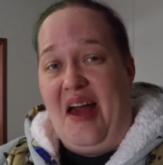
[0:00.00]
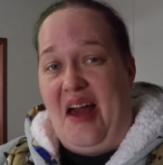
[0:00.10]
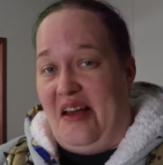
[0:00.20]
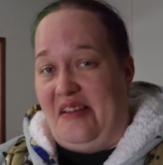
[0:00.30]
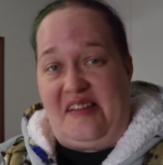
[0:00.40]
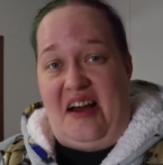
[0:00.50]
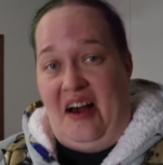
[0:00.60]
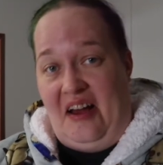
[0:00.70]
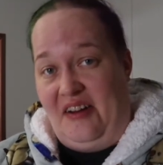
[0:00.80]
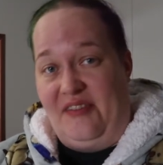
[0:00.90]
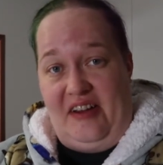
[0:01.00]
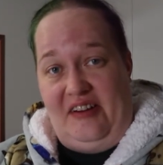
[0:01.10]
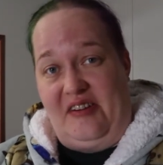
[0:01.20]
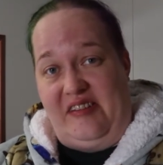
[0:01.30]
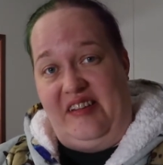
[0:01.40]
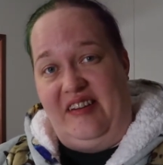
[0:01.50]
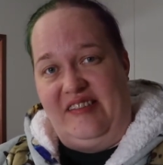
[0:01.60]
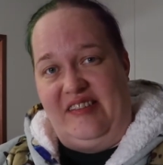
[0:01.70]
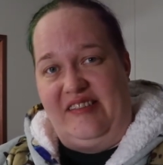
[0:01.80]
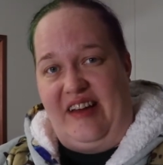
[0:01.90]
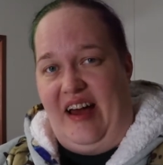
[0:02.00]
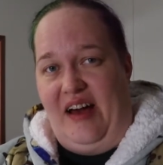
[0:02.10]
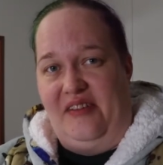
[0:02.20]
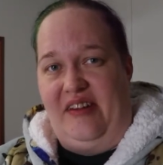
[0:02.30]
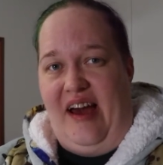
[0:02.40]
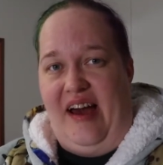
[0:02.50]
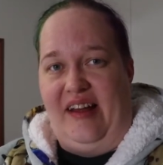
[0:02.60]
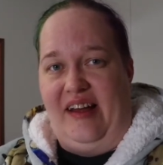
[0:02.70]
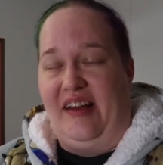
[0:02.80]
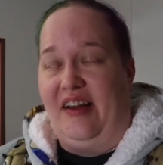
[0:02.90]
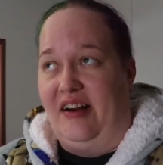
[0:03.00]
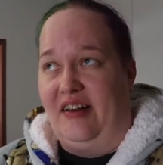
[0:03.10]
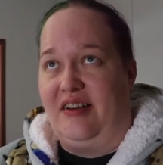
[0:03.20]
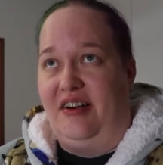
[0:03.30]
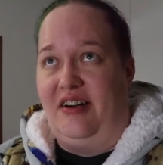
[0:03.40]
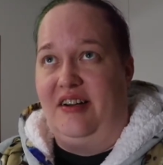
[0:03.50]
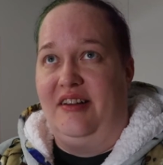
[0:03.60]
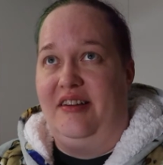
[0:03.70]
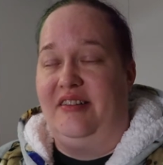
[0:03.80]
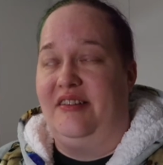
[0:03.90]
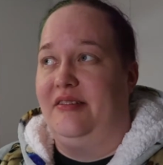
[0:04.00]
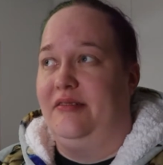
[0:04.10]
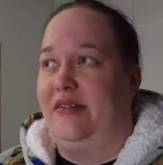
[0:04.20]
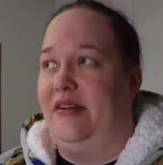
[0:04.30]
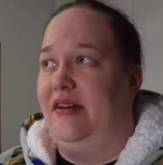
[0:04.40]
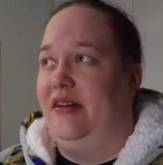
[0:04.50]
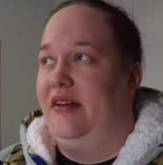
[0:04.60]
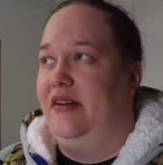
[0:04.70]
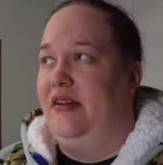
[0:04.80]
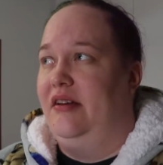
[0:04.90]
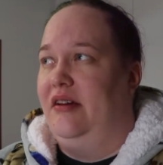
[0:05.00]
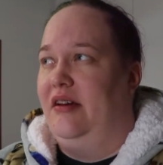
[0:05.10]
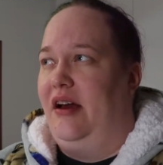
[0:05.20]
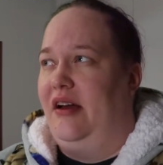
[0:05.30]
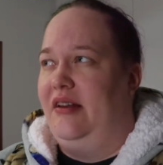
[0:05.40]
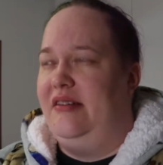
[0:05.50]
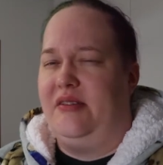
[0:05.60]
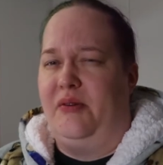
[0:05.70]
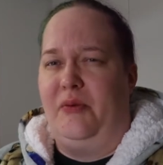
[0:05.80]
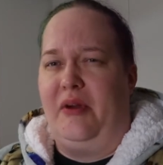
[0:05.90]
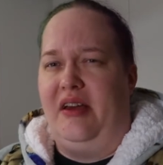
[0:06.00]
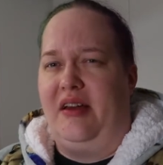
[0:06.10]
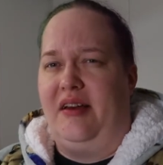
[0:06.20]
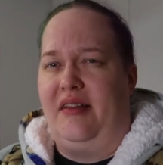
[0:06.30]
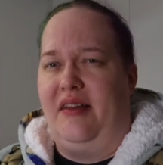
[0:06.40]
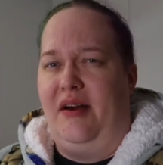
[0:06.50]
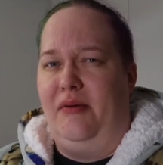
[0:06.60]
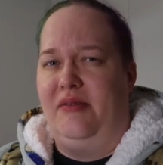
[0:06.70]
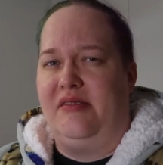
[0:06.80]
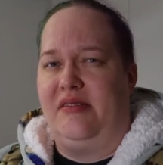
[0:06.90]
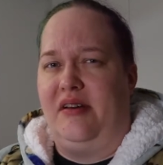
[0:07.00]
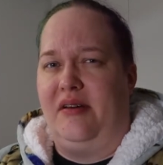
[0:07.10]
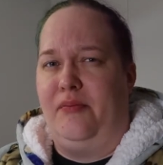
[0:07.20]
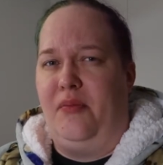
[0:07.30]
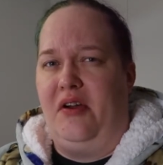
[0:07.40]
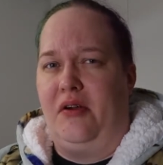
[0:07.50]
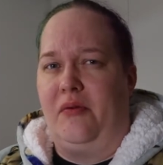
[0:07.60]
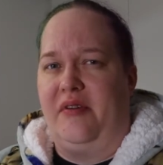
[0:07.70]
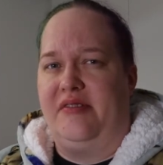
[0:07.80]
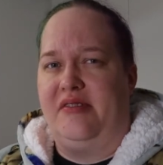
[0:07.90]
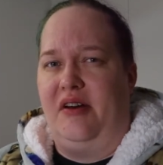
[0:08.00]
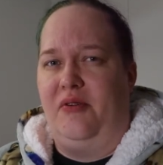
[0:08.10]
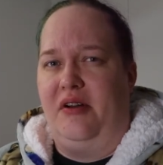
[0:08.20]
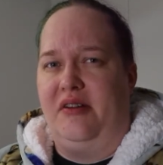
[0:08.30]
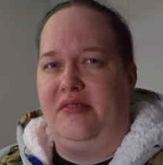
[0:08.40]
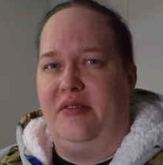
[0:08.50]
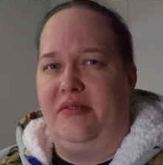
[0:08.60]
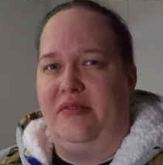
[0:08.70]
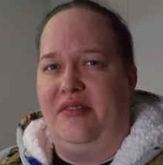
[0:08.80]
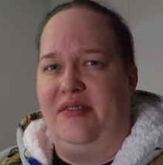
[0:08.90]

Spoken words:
is kind of interesting since I haven't had any alcohol in at least a week, and that was a beer with sauna, so